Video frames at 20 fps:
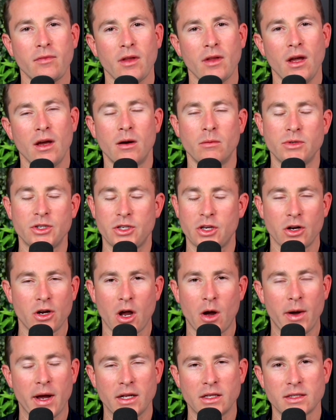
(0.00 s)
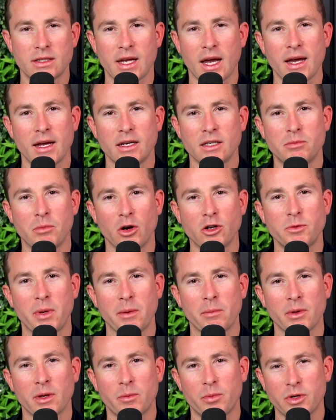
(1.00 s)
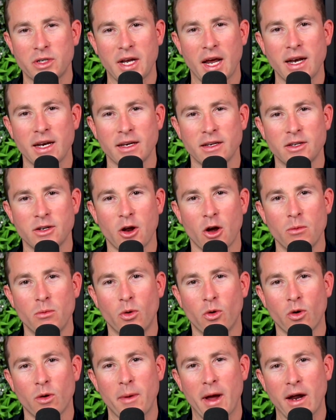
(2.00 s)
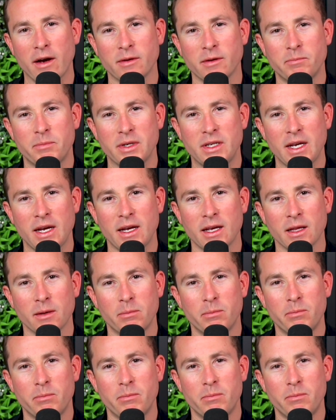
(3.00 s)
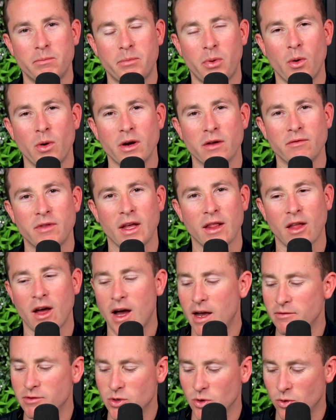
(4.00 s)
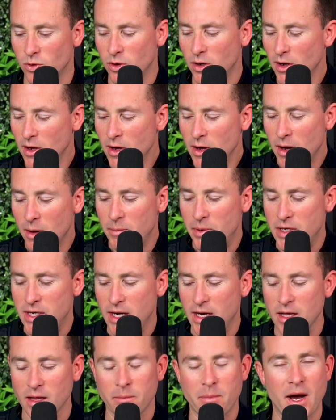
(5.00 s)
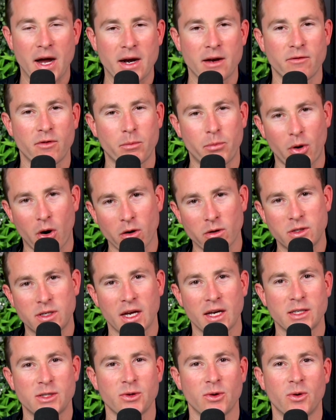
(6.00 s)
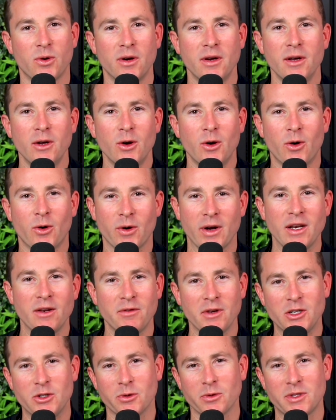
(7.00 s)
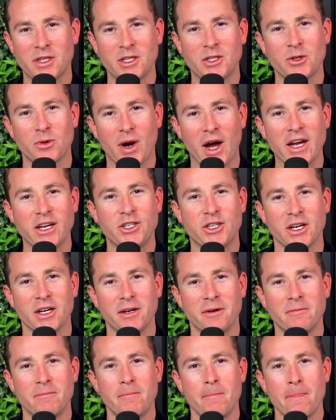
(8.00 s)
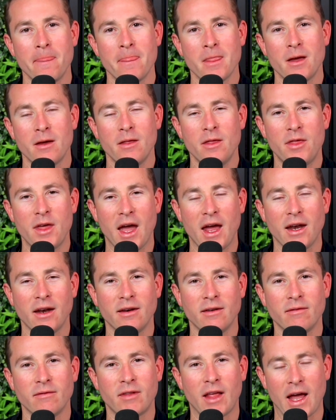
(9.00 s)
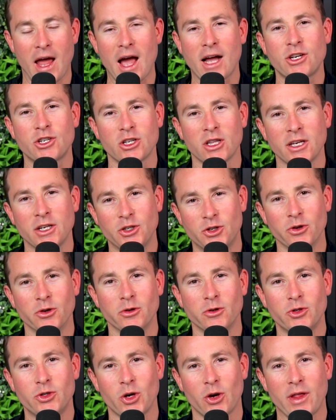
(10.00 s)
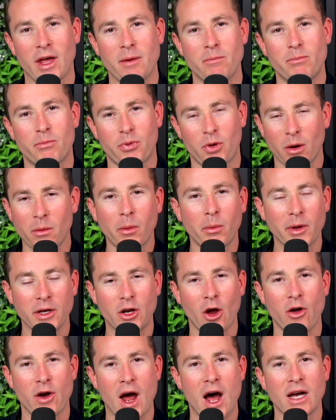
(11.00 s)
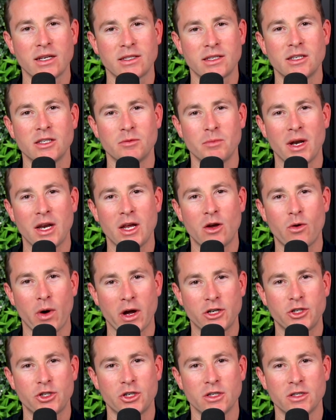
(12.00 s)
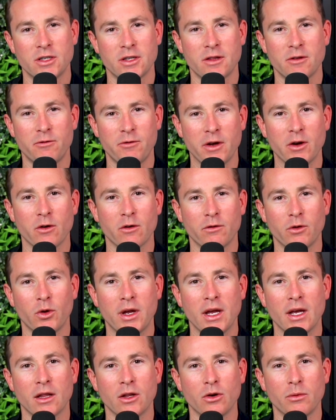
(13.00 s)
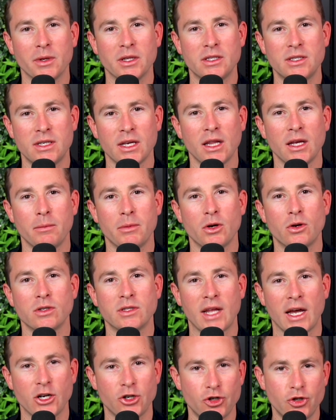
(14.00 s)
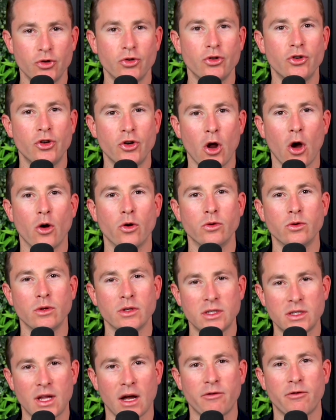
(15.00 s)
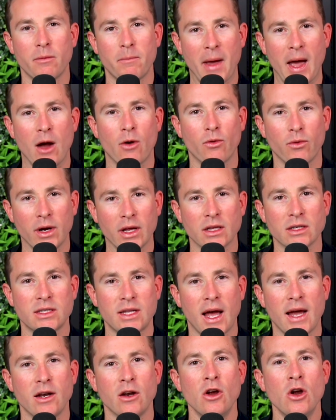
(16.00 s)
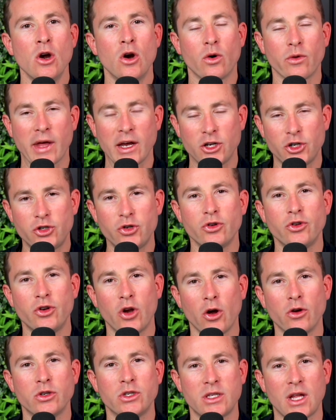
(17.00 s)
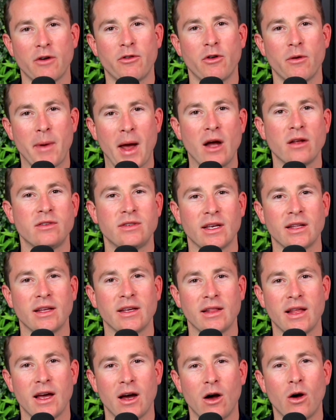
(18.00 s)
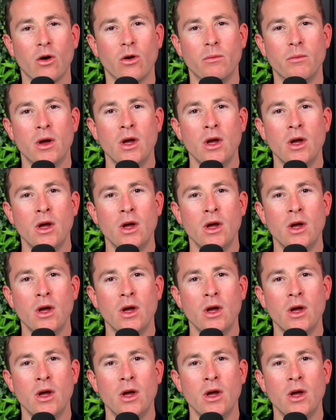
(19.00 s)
just going to go ahead and say it, is most people are pretending to know more about a particular point of their lives or a particular part of a process or an individual situation than they actually do. So they probably don't ask as many questions at the fear of looking a little bit silly because they should know stuff about real estate or they should know stuff about selling their home.